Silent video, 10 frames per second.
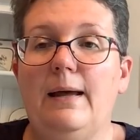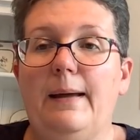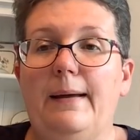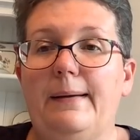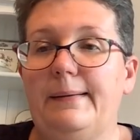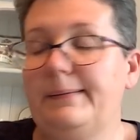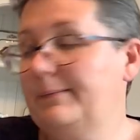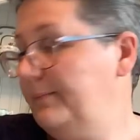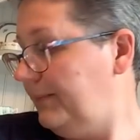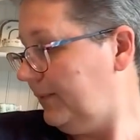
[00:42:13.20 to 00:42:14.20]

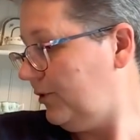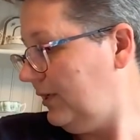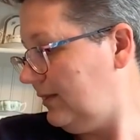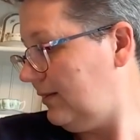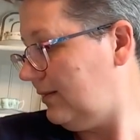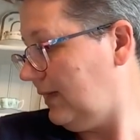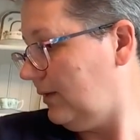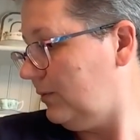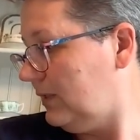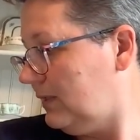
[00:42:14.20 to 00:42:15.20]
I'm trying to
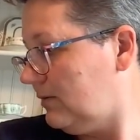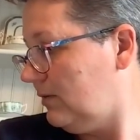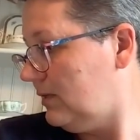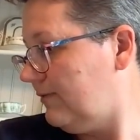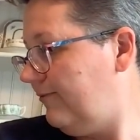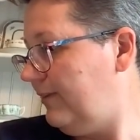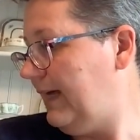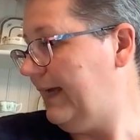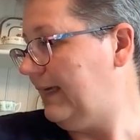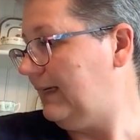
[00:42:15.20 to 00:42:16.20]
think what else there is.
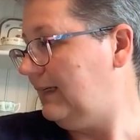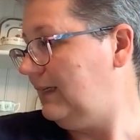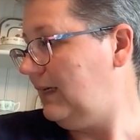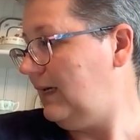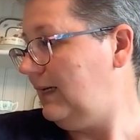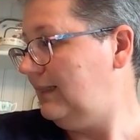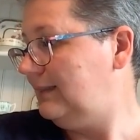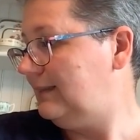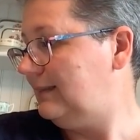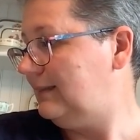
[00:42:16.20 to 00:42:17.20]
Flying geese,
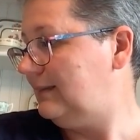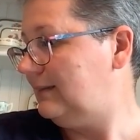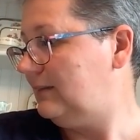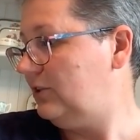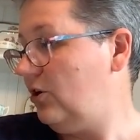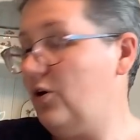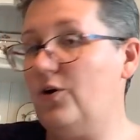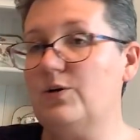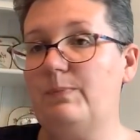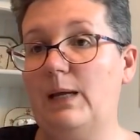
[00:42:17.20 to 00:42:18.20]

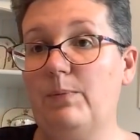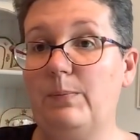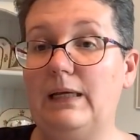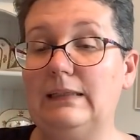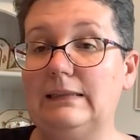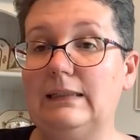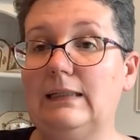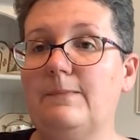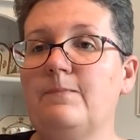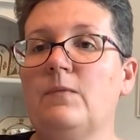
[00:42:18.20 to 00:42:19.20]
stars, paper
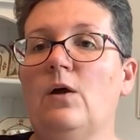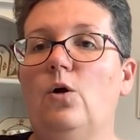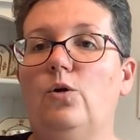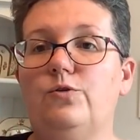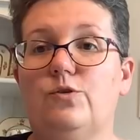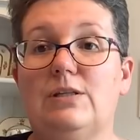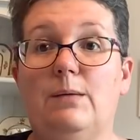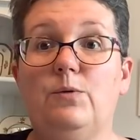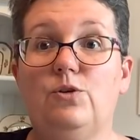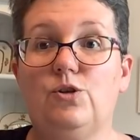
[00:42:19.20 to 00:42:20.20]
piecing, all sorts.
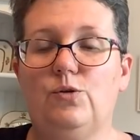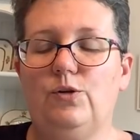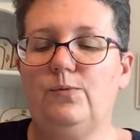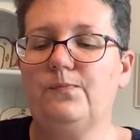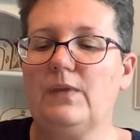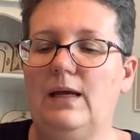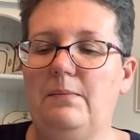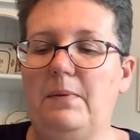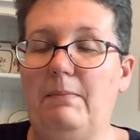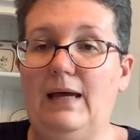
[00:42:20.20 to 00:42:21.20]
I'm going to show you
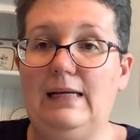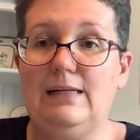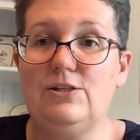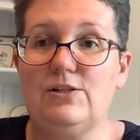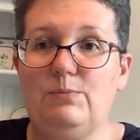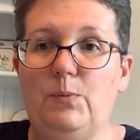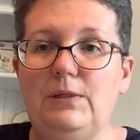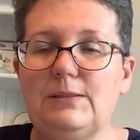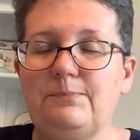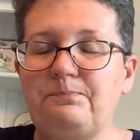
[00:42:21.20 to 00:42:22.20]
mine in just a moment,